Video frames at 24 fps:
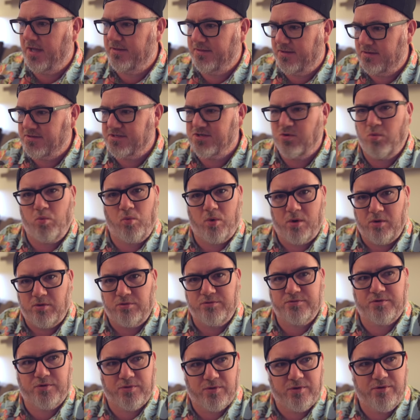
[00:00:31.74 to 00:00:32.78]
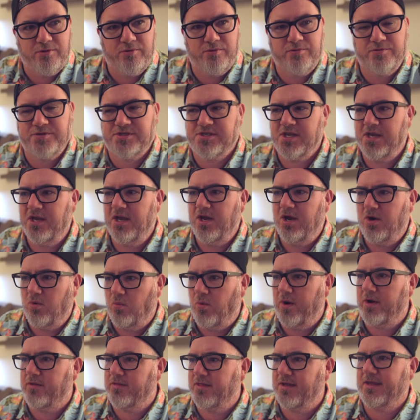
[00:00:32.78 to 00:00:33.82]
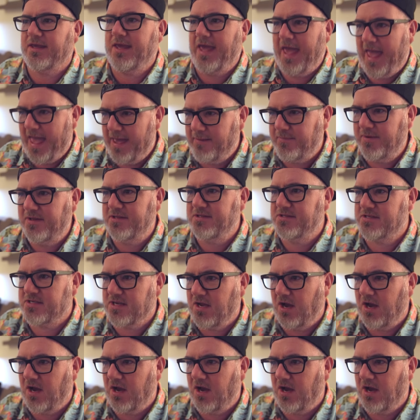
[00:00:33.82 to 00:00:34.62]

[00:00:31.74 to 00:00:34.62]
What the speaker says: there's a world cruise where the cabins